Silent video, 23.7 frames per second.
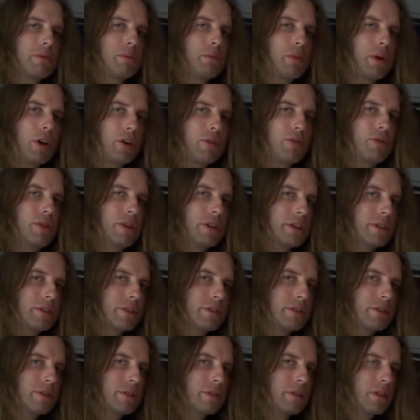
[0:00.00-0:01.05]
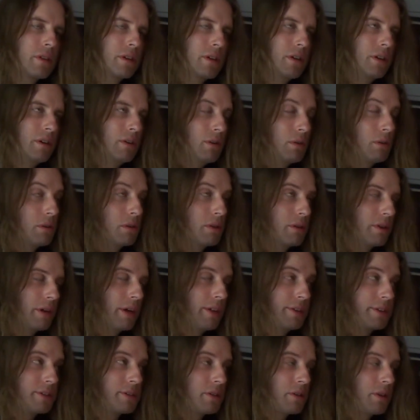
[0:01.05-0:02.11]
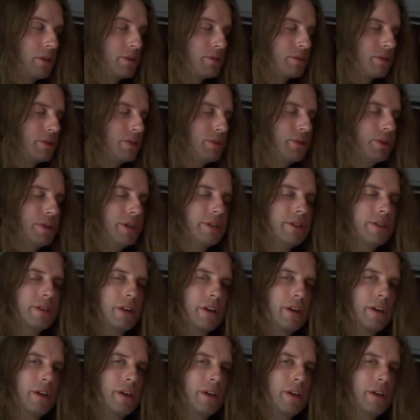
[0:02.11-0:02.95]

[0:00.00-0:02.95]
perfect, or at least close to it,